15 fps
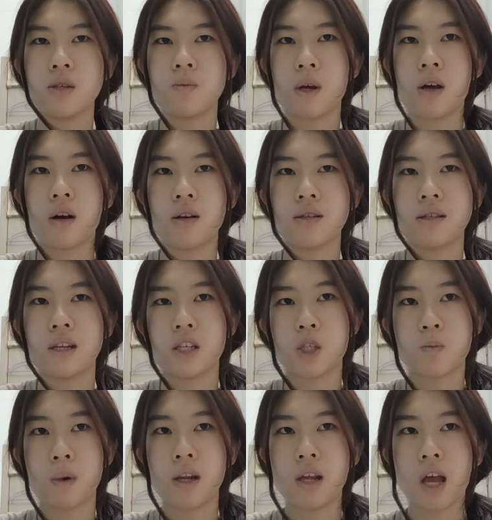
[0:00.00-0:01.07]
because their
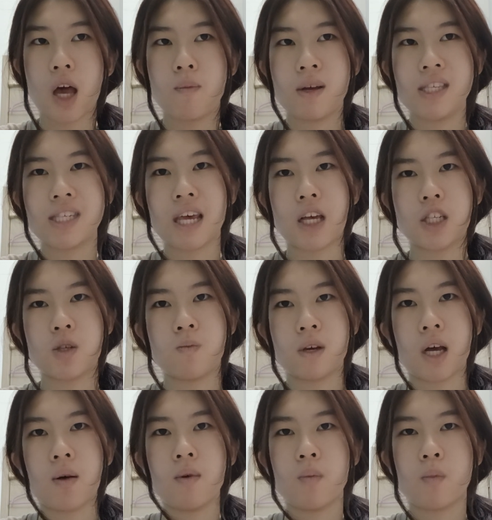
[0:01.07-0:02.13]
spending habits has
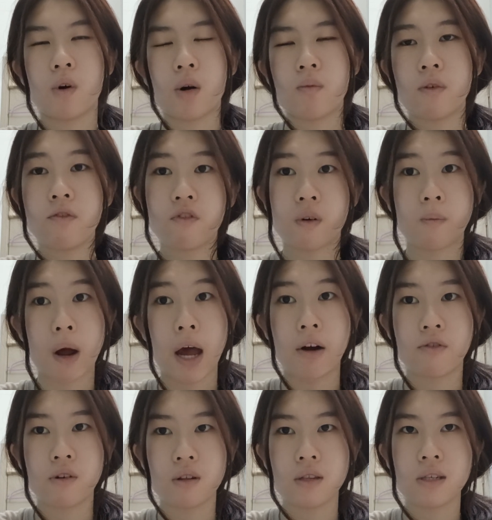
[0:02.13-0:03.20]
become a problem for
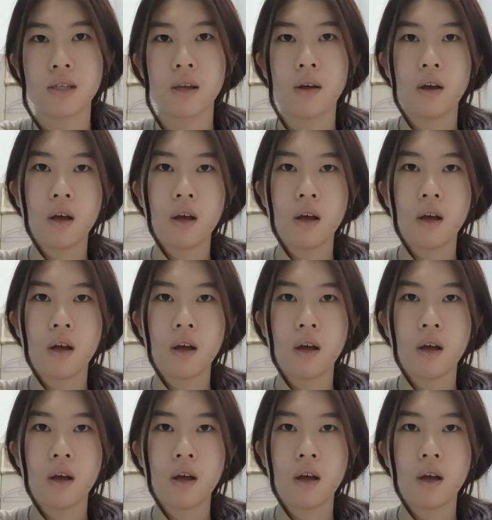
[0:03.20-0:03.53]
parents,